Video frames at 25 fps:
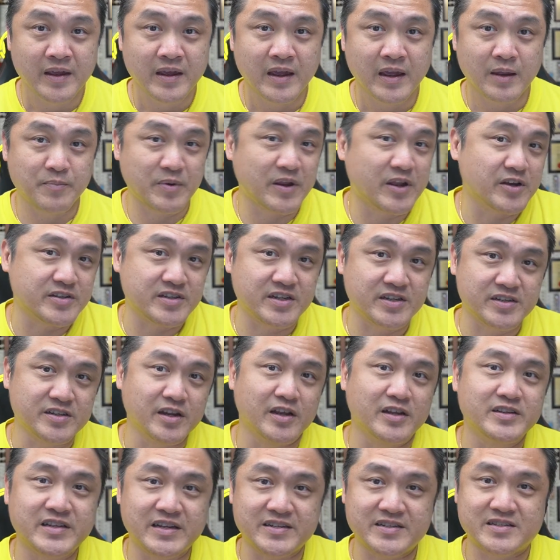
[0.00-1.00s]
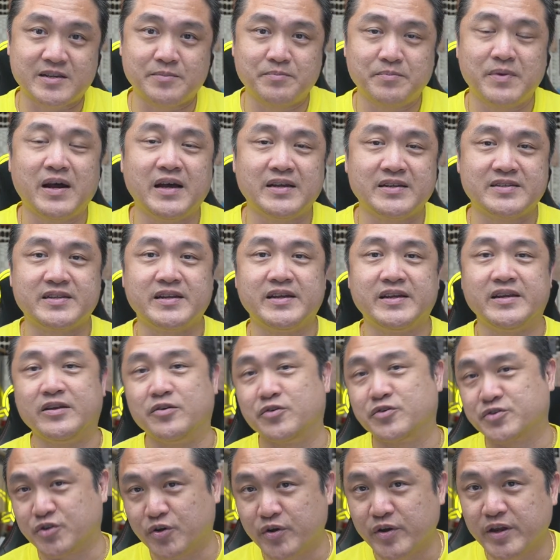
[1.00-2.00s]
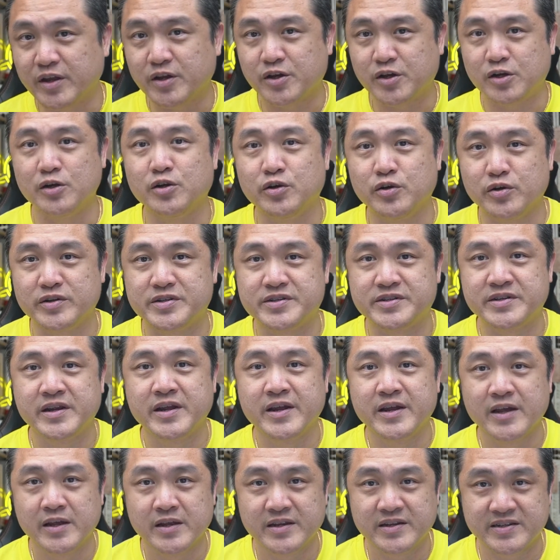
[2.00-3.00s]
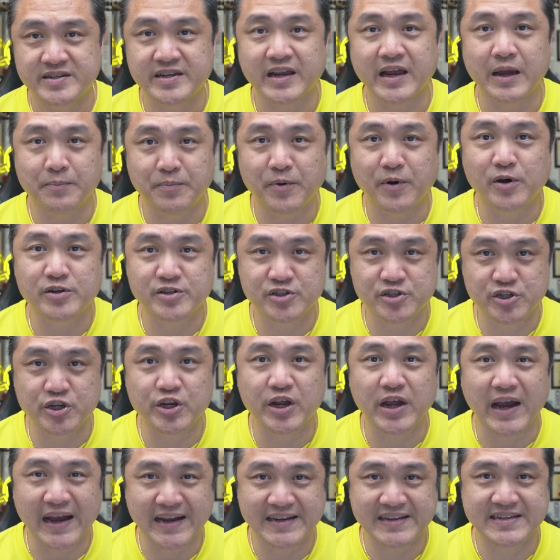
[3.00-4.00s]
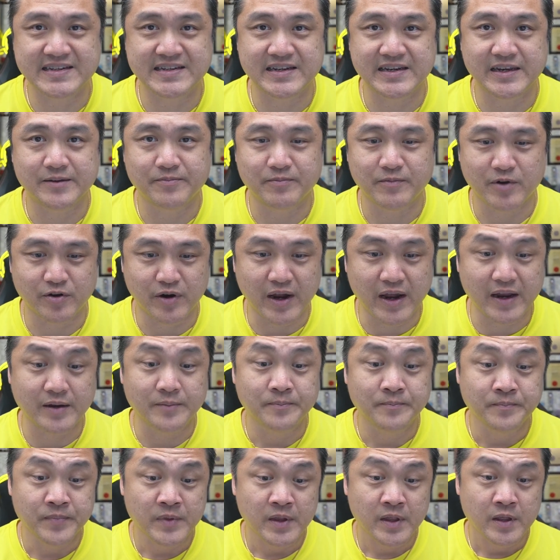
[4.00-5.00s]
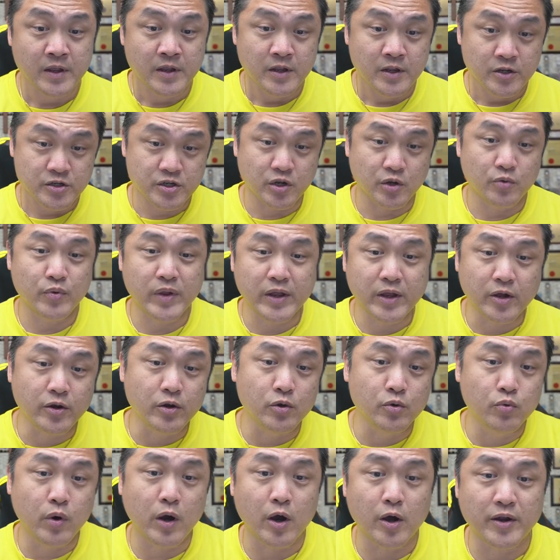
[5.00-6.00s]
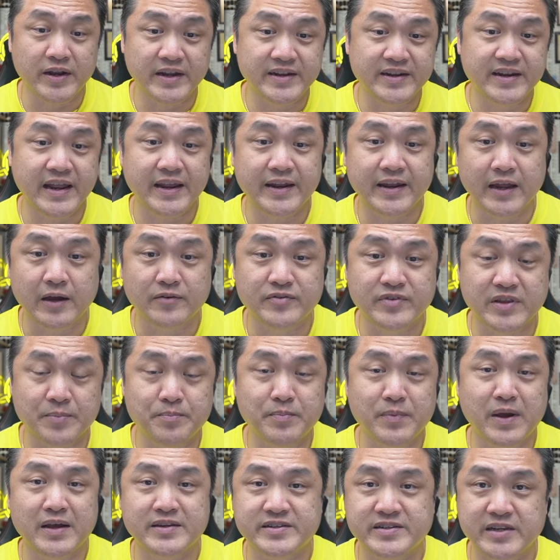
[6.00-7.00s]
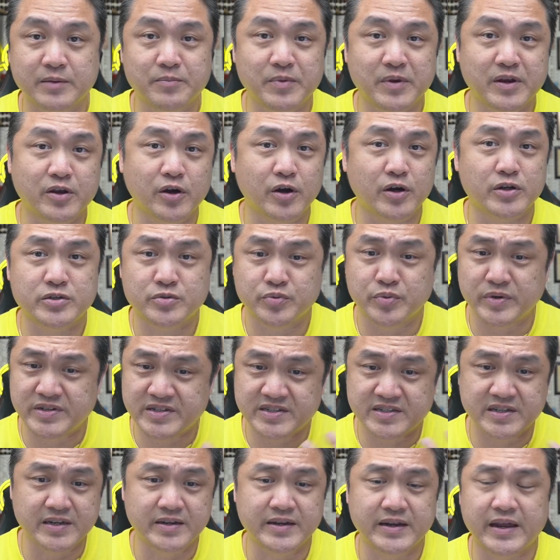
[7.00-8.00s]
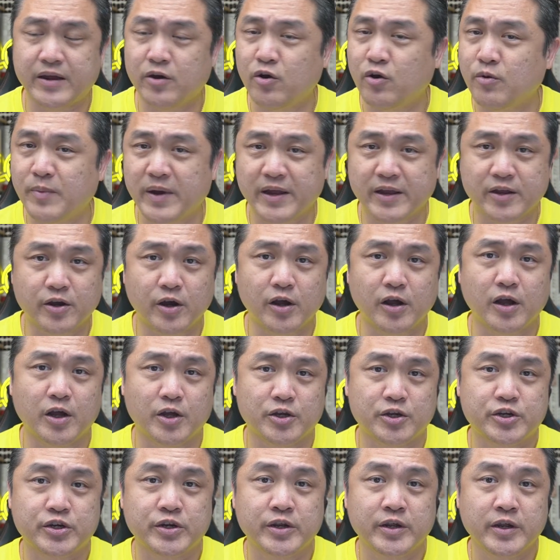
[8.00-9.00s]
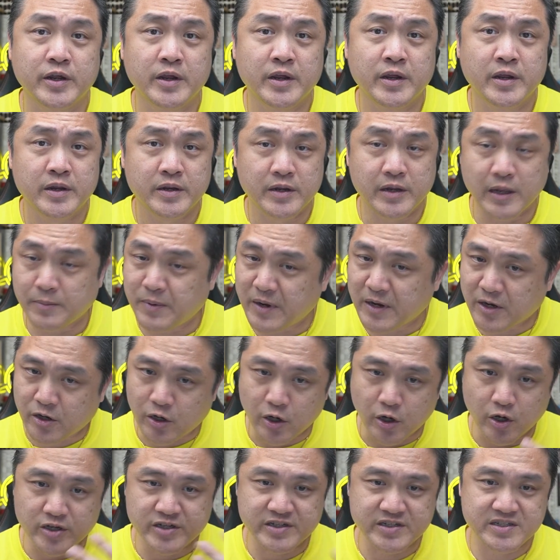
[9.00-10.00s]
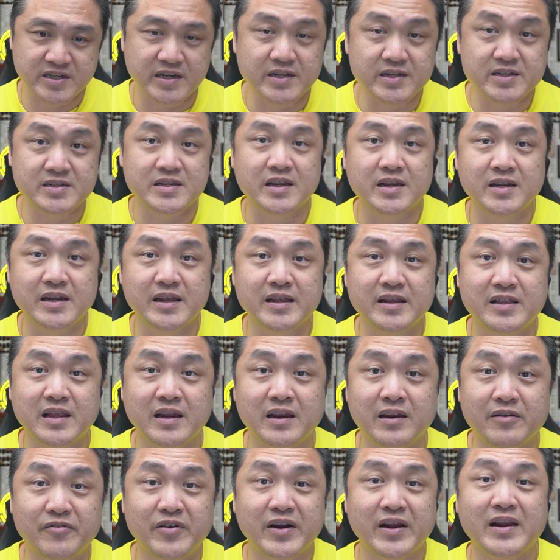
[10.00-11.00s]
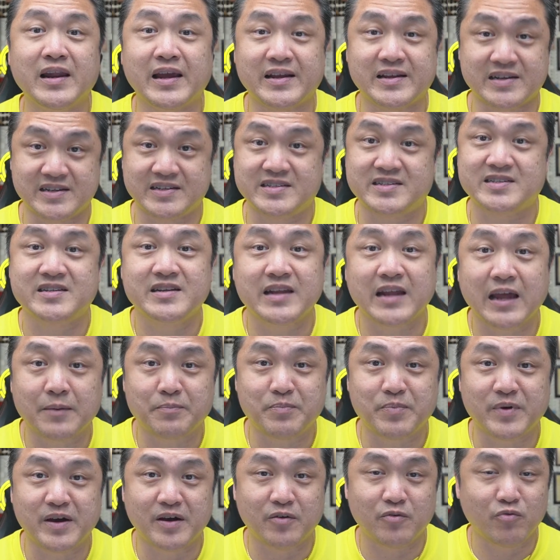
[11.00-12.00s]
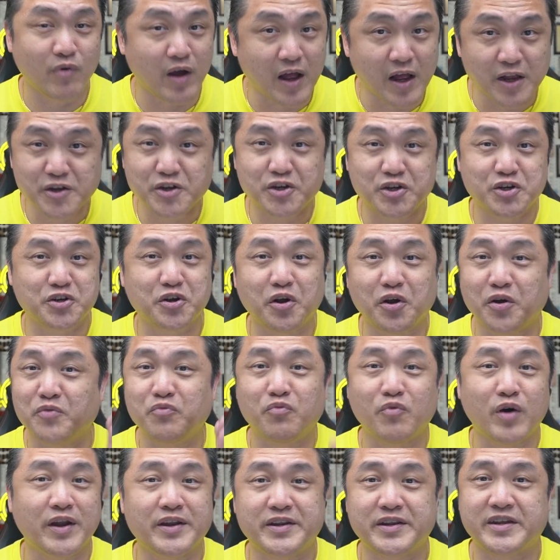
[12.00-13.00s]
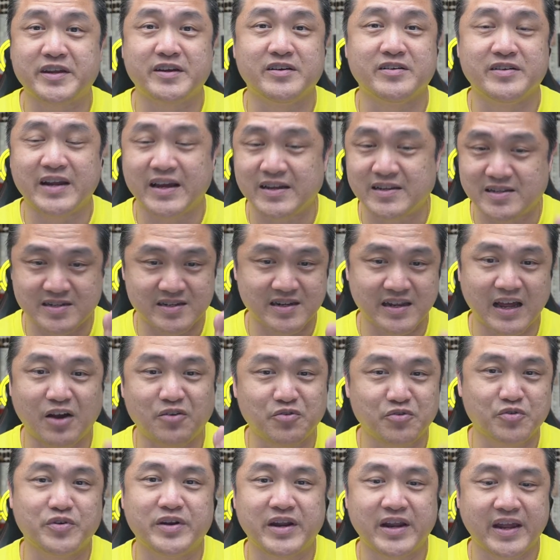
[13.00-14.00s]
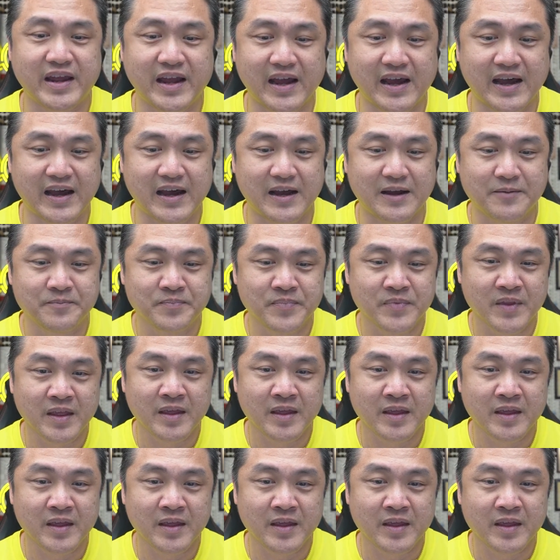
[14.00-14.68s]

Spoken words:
And because it's not just Temasek, it also includes Singapore's GIC, all right? So we're going to work on the data of Temasek because we've seen that, oh my gosh, they've been consistently delivering like a sniper. One shot, one kill. That's how good they are.